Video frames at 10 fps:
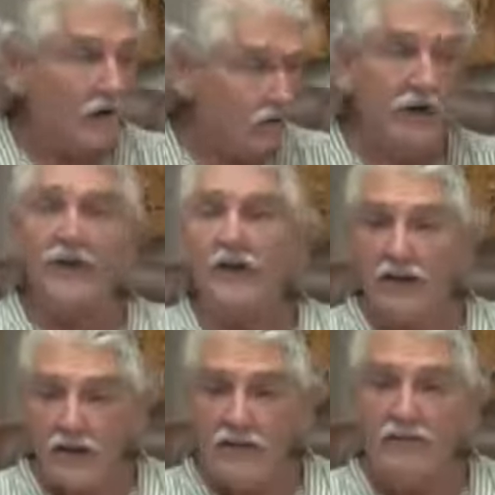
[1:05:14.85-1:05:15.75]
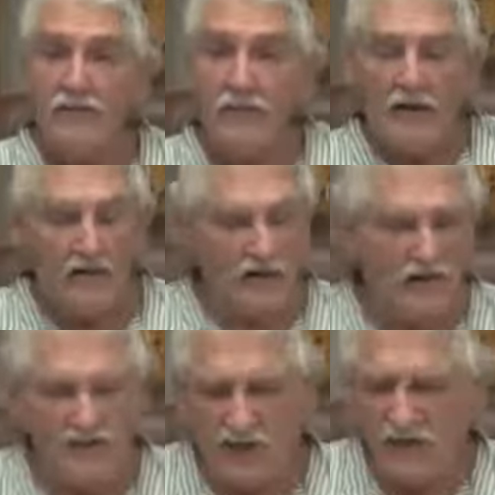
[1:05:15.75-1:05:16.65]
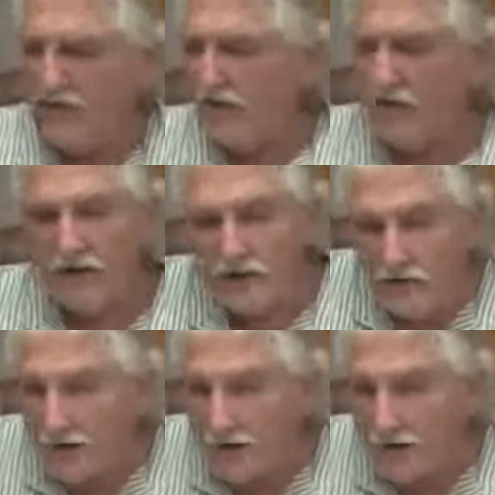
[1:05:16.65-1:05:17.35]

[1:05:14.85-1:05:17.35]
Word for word: We get it you know, so th-